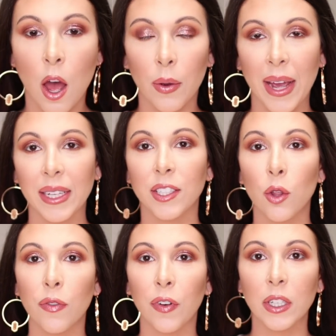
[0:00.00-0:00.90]
Okay,
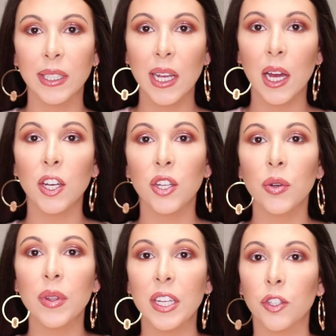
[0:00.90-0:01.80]
so the first thing I
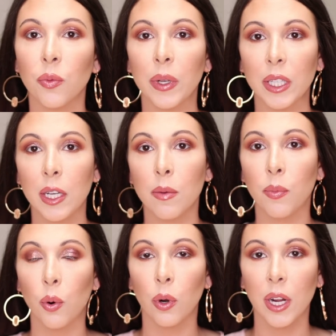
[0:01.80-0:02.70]
do that's really
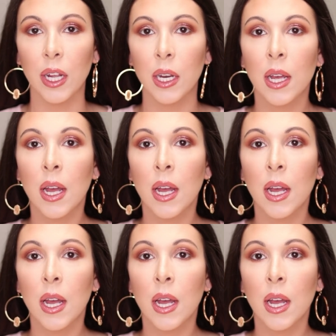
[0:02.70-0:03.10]
important